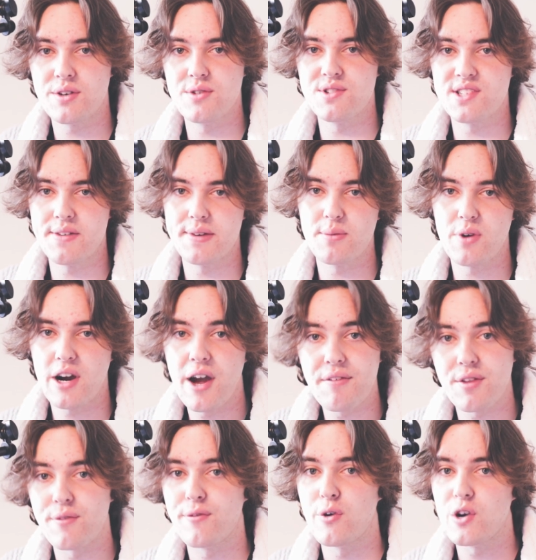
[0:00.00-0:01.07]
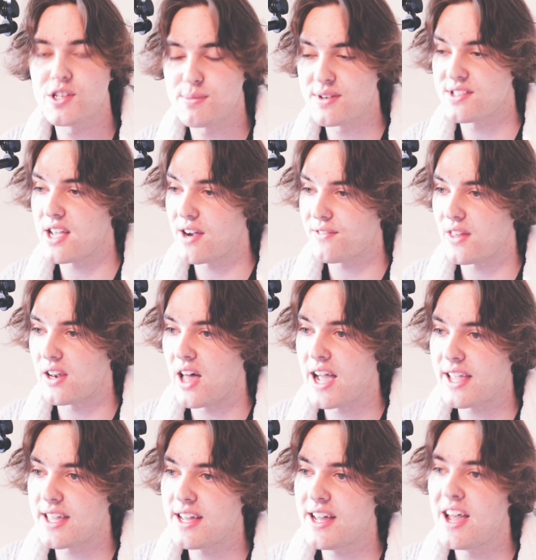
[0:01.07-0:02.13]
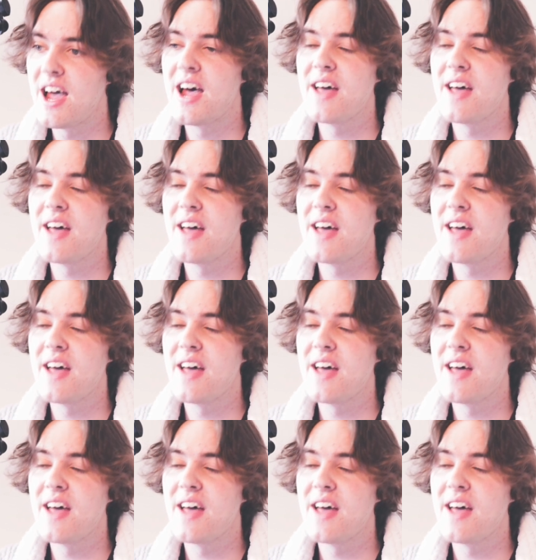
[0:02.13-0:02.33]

two seven where I have to force myself to like it,